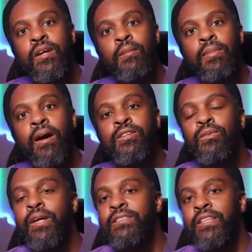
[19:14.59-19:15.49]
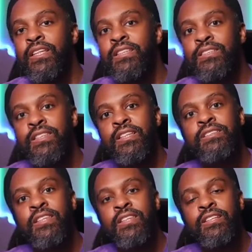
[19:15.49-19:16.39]
about the ways that he sees
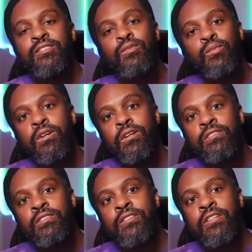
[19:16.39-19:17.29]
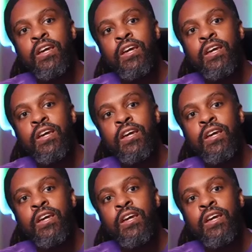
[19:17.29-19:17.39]
and thinks and works.